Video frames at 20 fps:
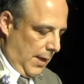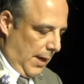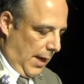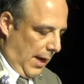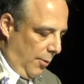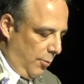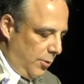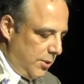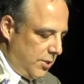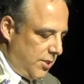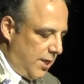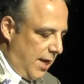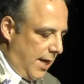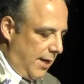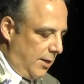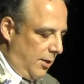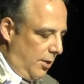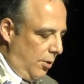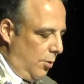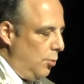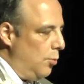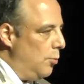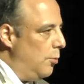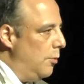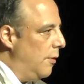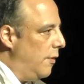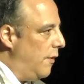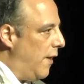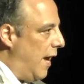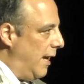I would say to you,
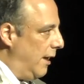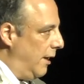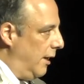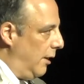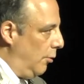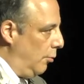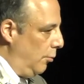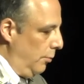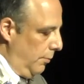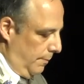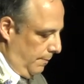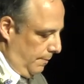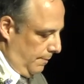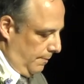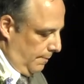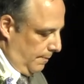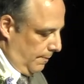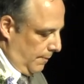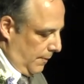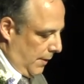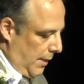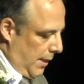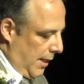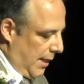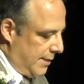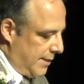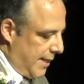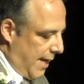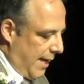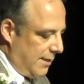thank you.
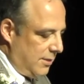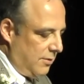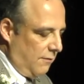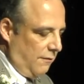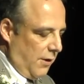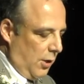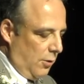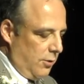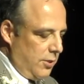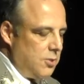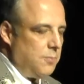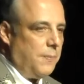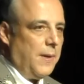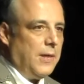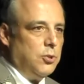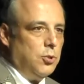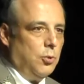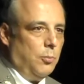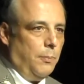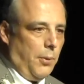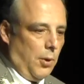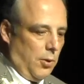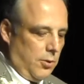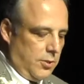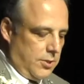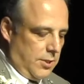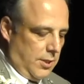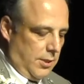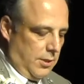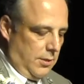It takes a very special
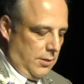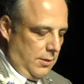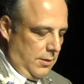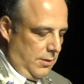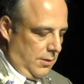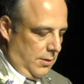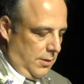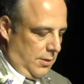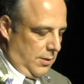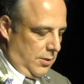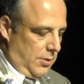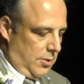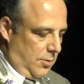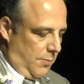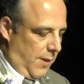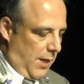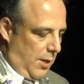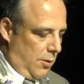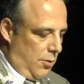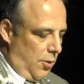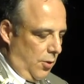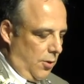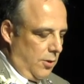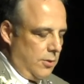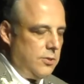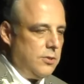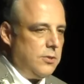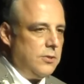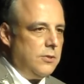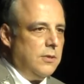person to be a
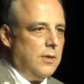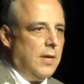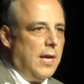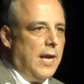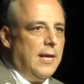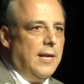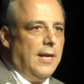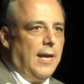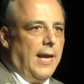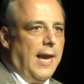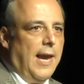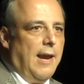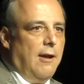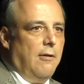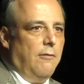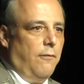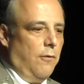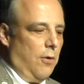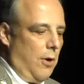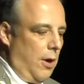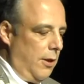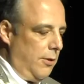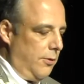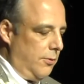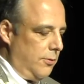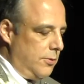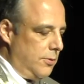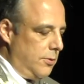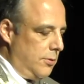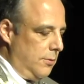nurse and to care for
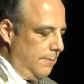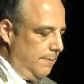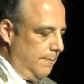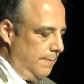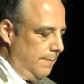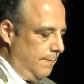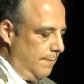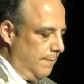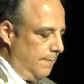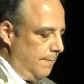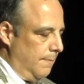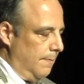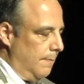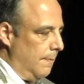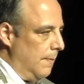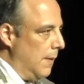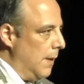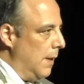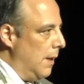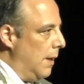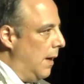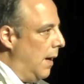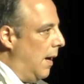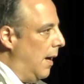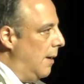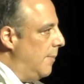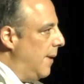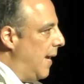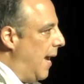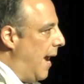others.
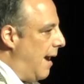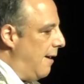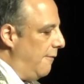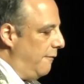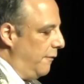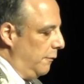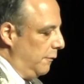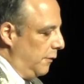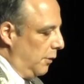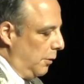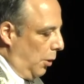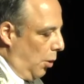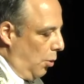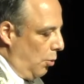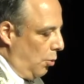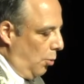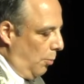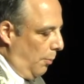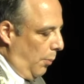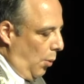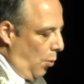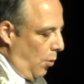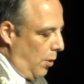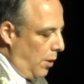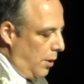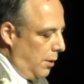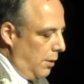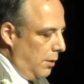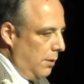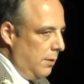On behalf of the local board,
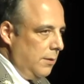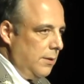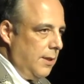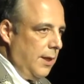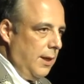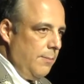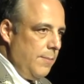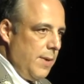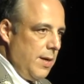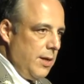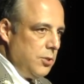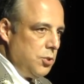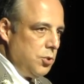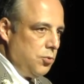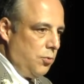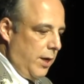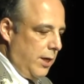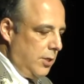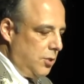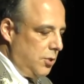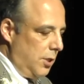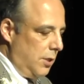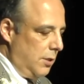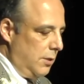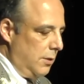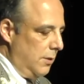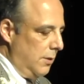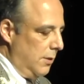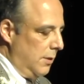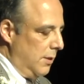the
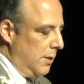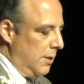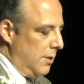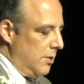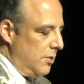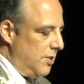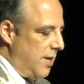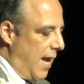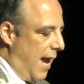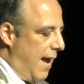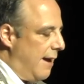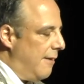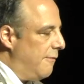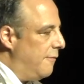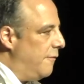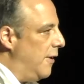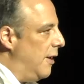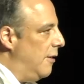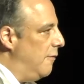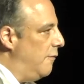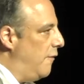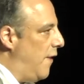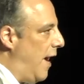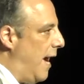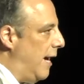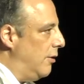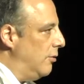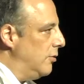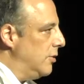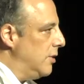administration, staff, and
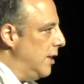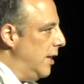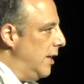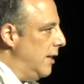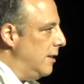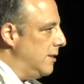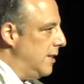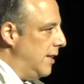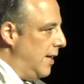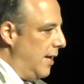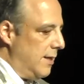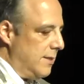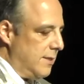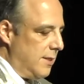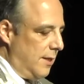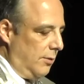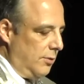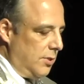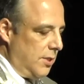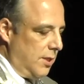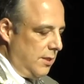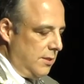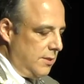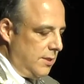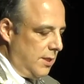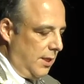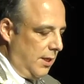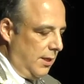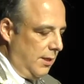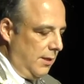faculty at
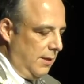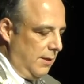DSLCC,